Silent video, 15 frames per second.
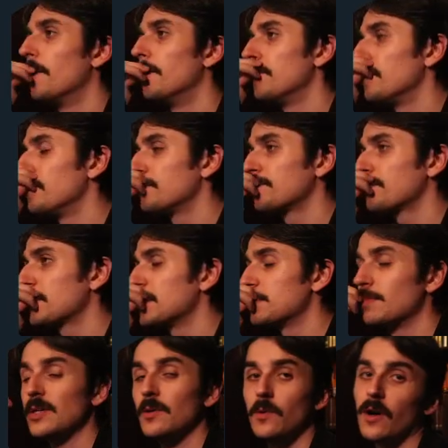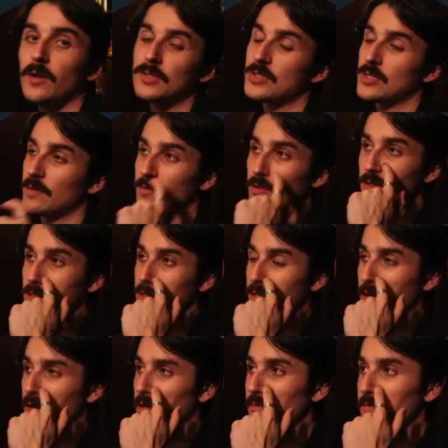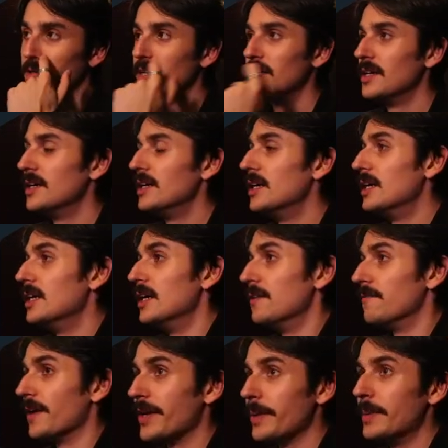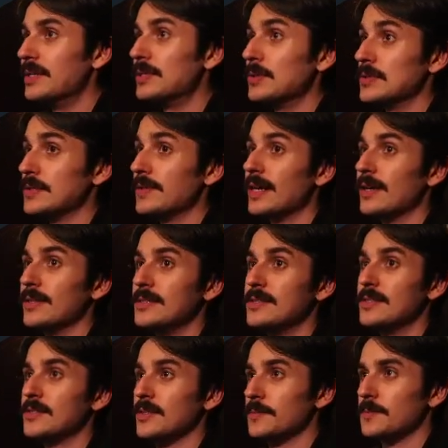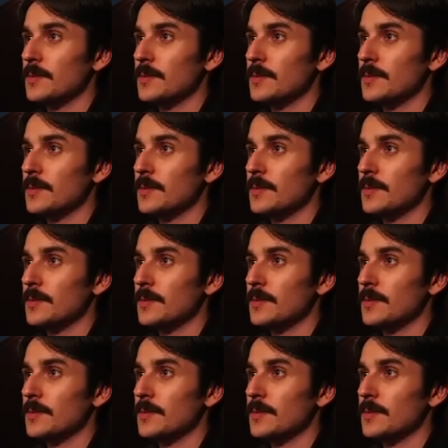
It's been a while since I've looked at the kind of fundamentals of how these systems work,